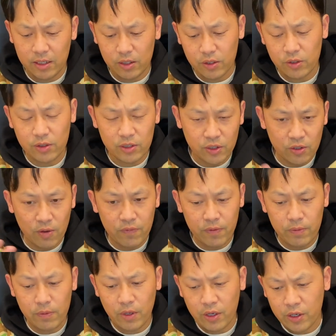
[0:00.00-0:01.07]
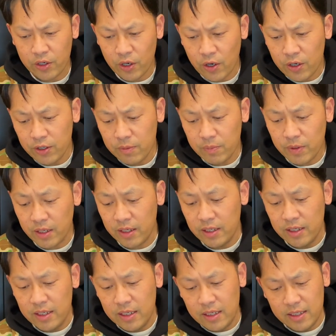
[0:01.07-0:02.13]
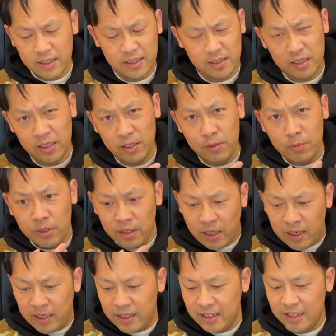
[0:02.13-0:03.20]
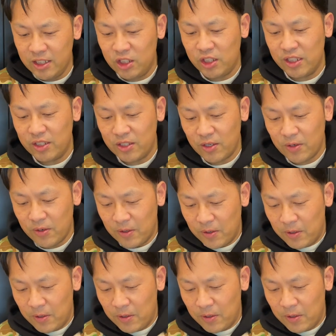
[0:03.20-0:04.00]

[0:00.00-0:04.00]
The sore foot gone, but it's a little bit itchy, so